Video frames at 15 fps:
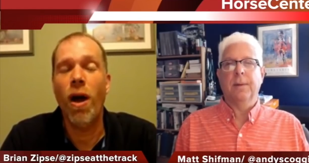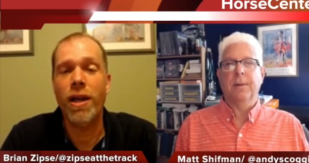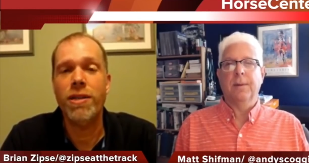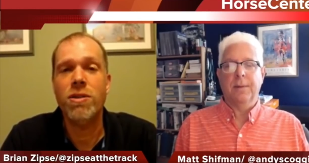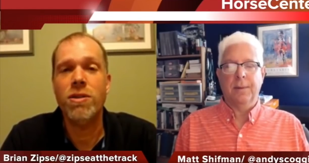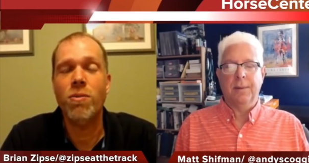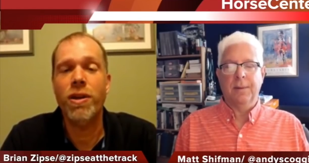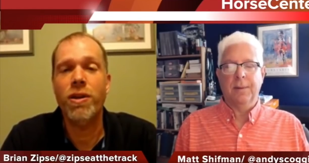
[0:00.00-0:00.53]
Speaker 1: to
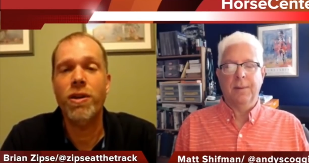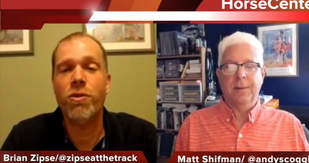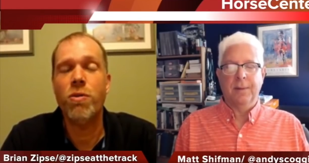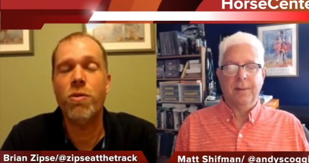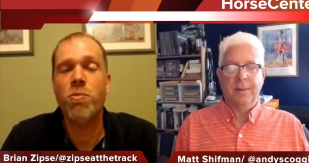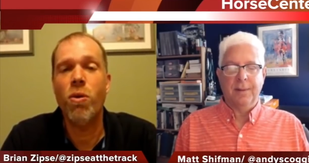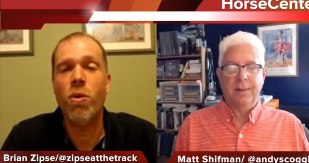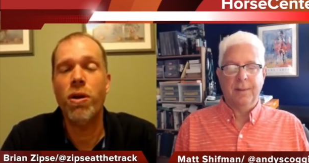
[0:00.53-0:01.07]
win a Group
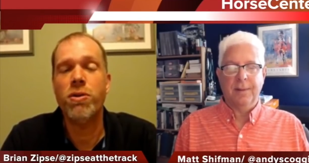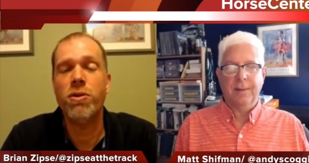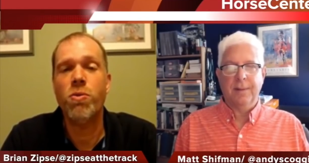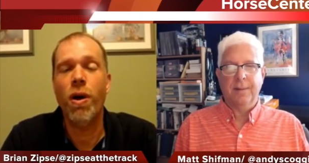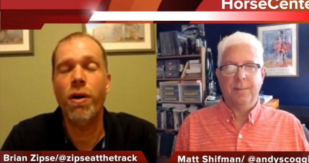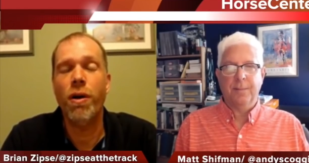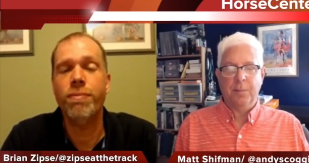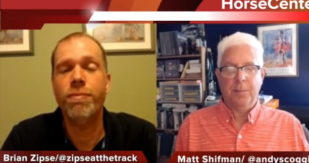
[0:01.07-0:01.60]
One as well.
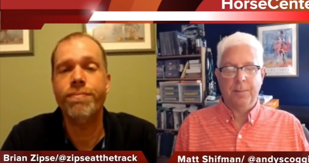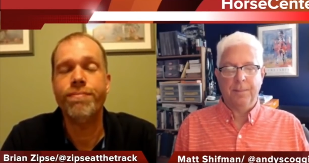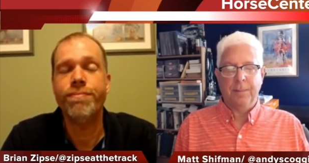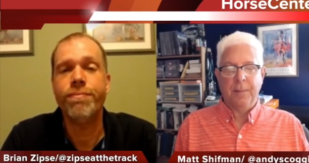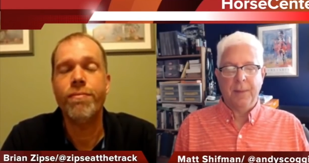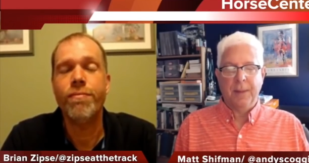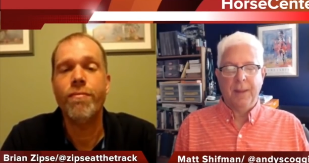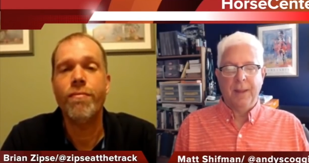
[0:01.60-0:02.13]

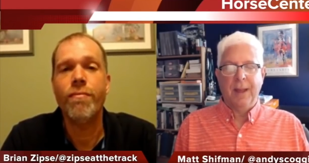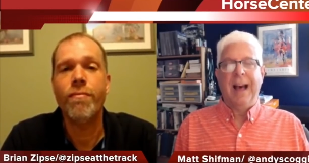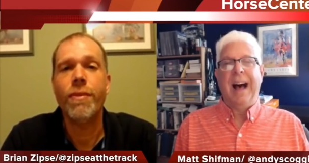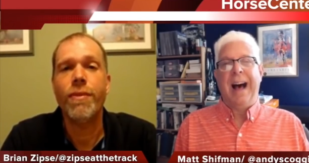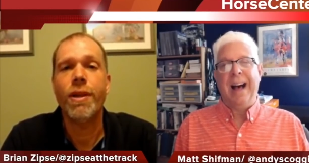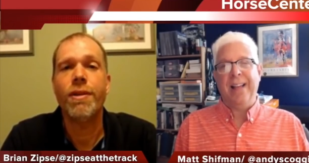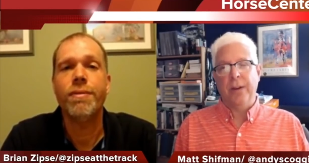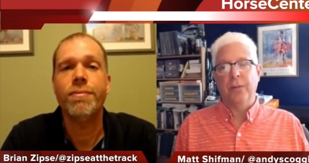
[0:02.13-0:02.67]

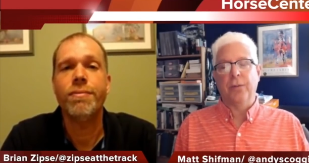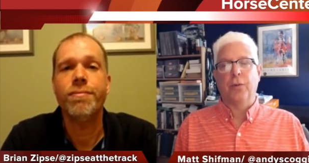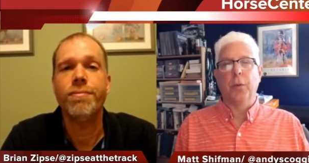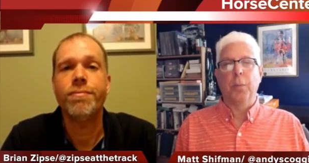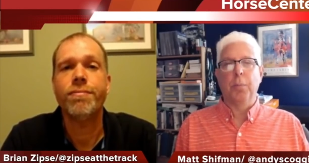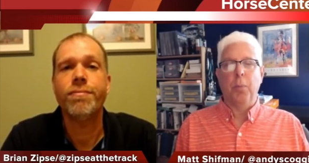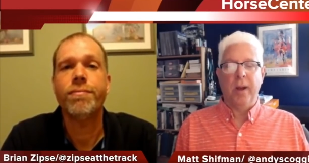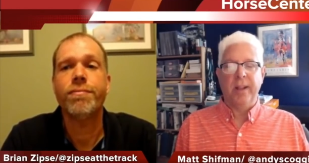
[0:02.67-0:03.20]
Speaker 2: Ah, those
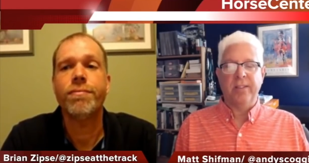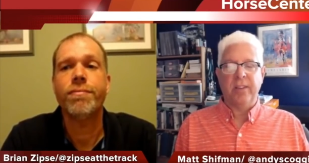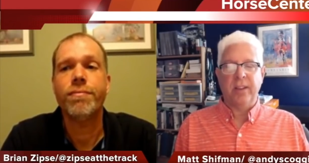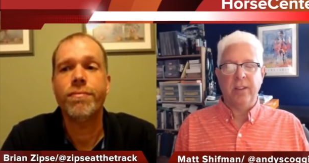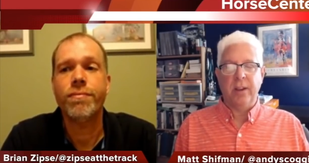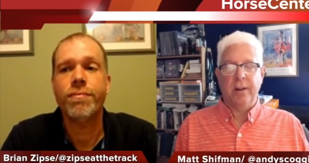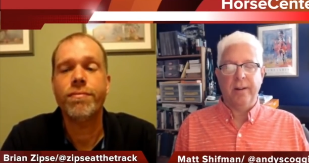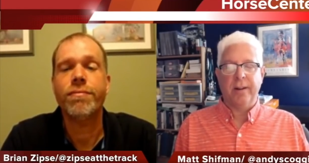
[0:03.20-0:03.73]
Group Ones in
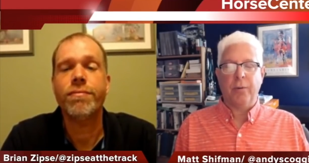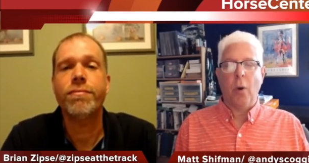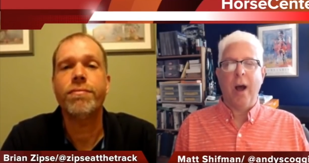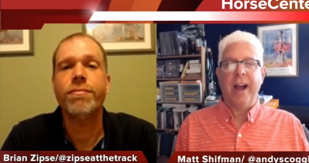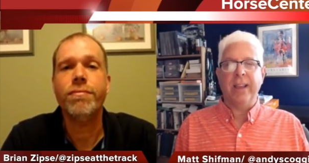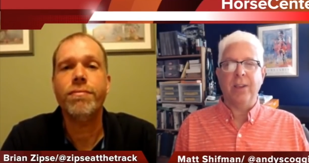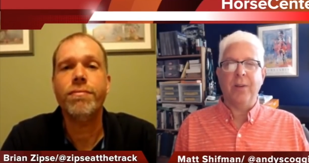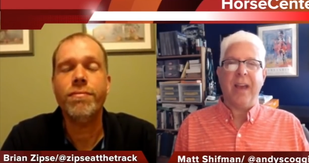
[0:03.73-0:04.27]

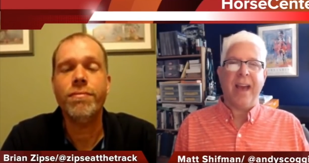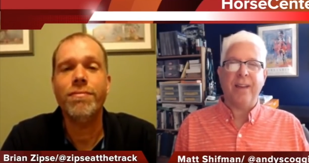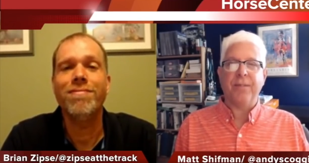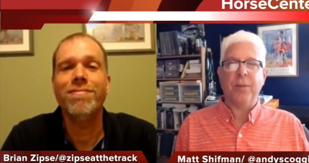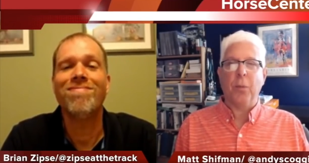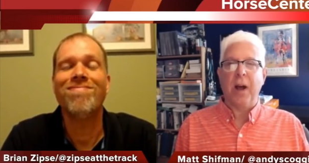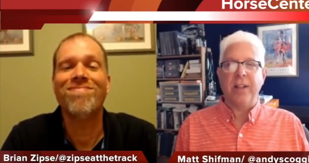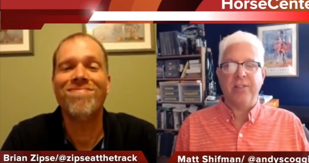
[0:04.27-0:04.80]
Uruguay, you have
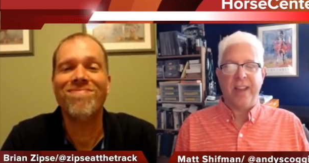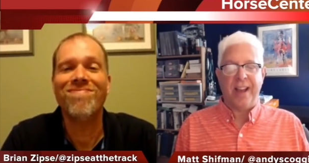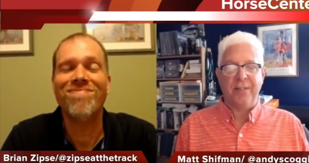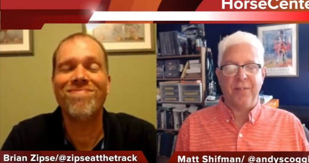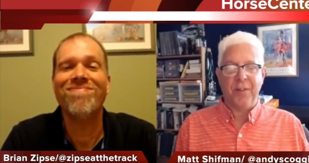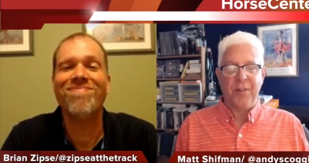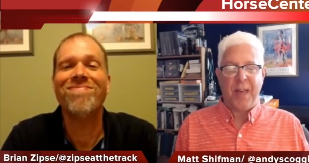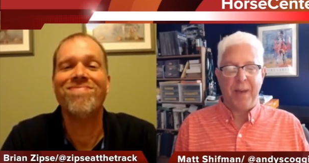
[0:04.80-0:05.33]
to watch
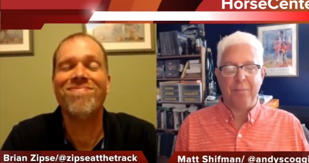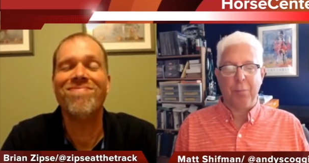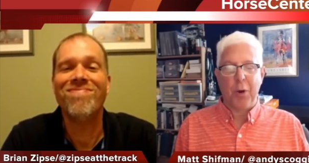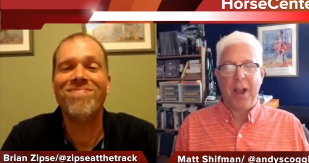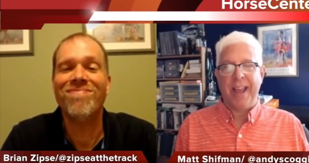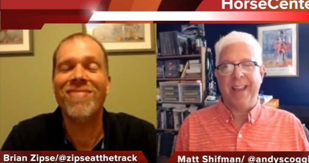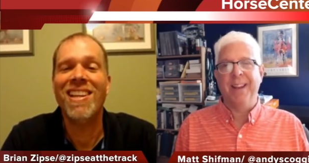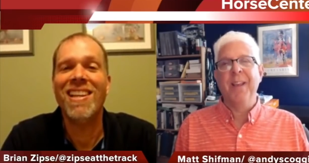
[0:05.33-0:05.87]
out for them,
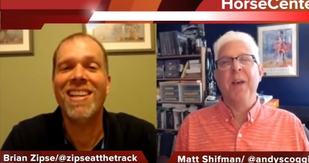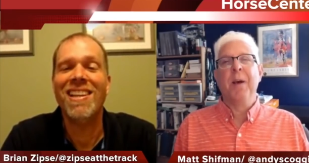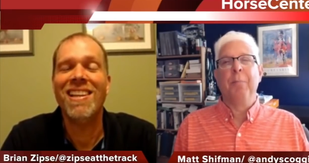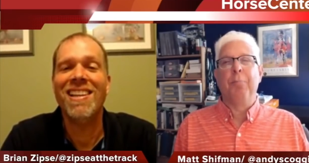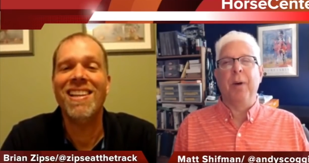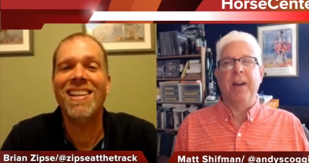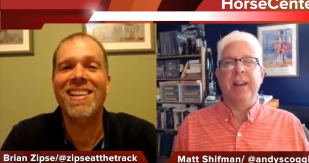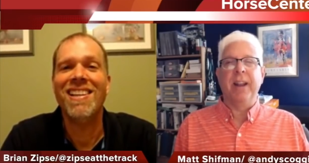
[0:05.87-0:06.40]
Brian.
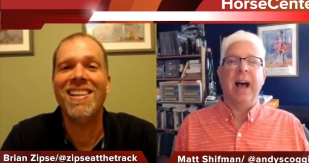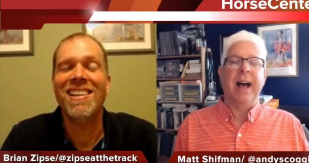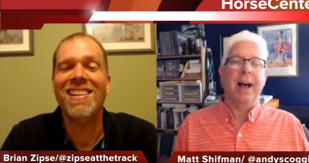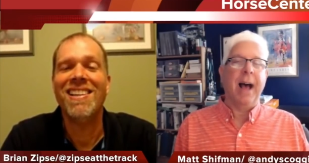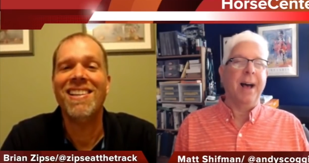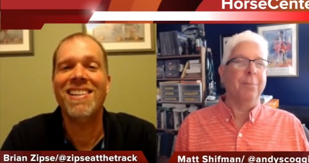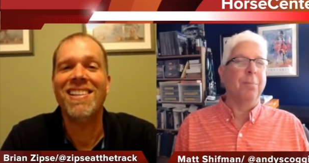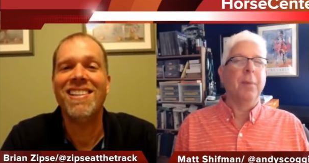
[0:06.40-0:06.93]
But uh,
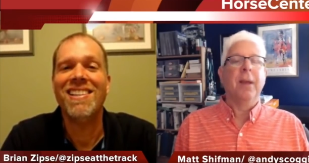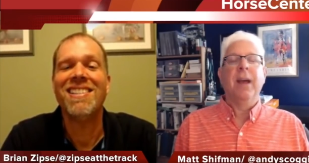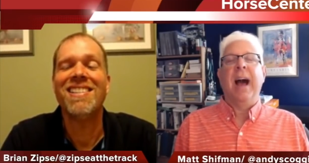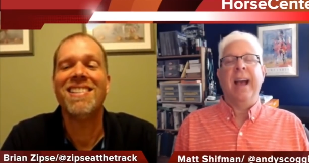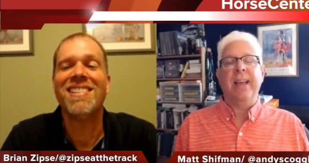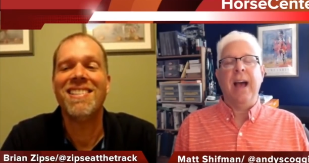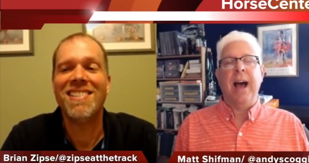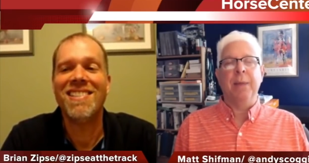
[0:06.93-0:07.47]
um,
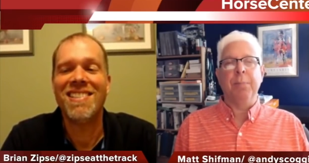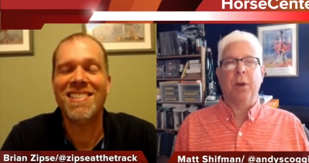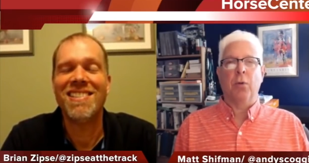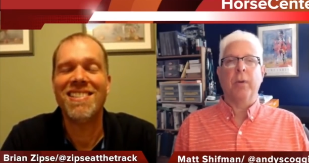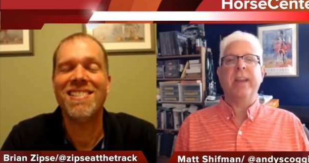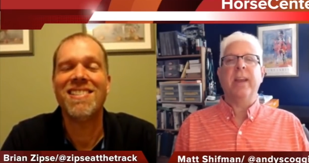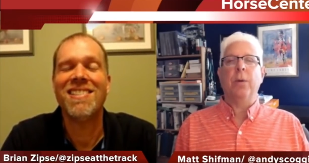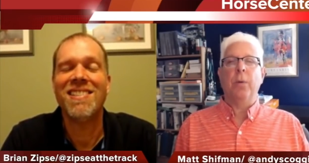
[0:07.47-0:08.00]
I, am
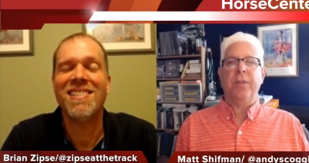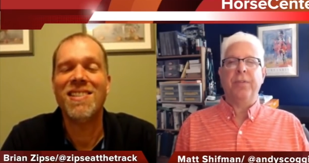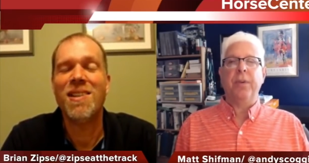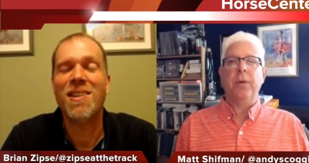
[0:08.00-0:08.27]
agreeing with